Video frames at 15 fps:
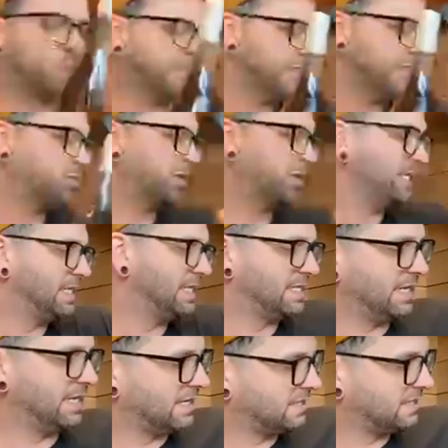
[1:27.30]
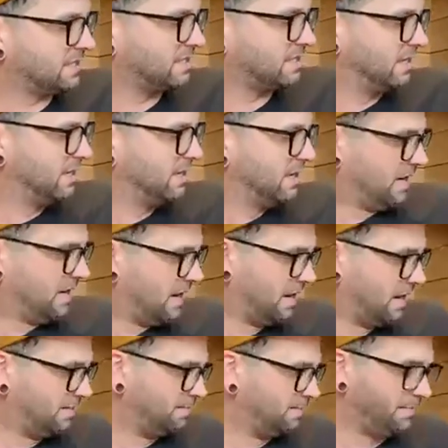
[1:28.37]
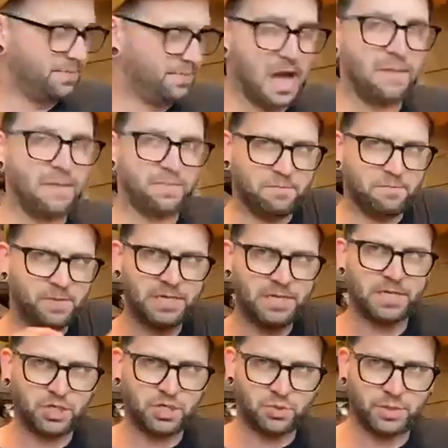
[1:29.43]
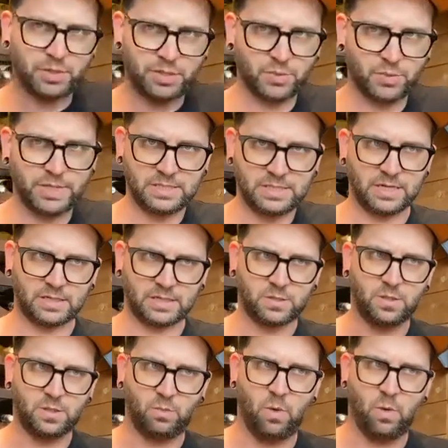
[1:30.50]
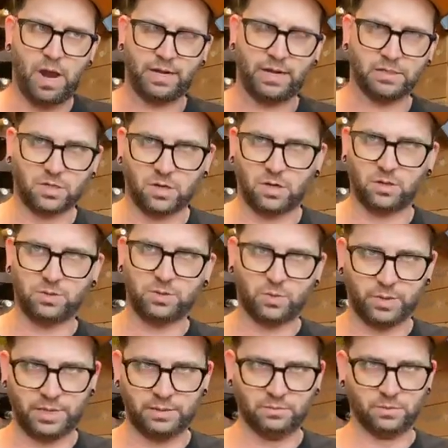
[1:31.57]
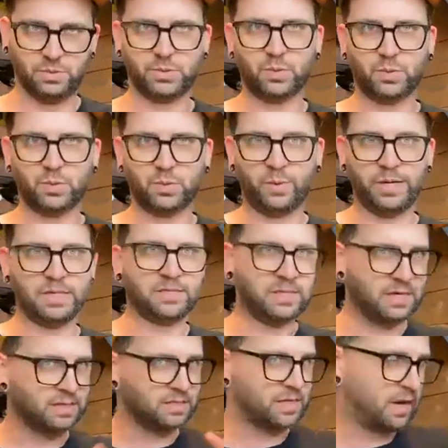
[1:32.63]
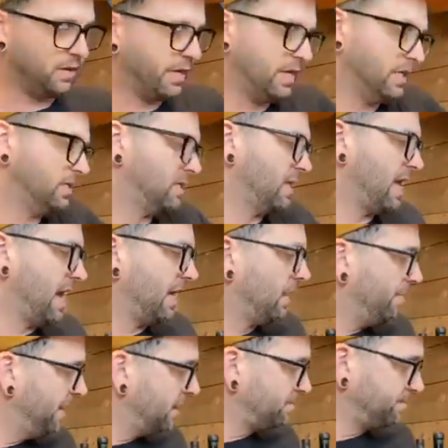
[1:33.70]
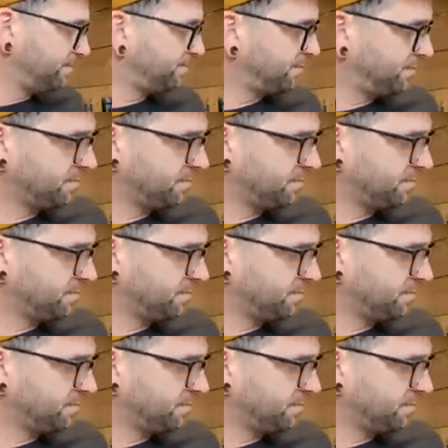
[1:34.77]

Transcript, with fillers: 2026. Um, not the vintage 2026. The wine is called 2026. I'll get into that in a bit.